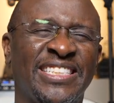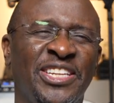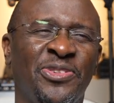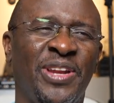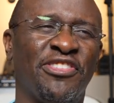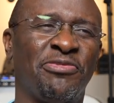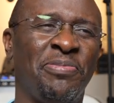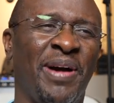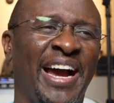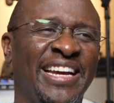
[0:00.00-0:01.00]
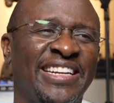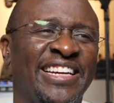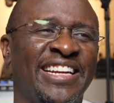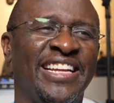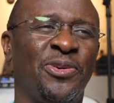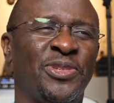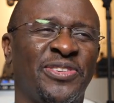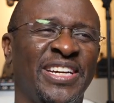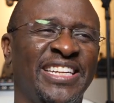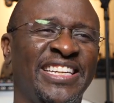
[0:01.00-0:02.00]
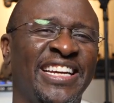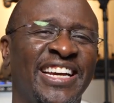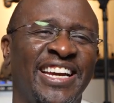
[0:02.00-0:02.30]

and you left me behind and it was raining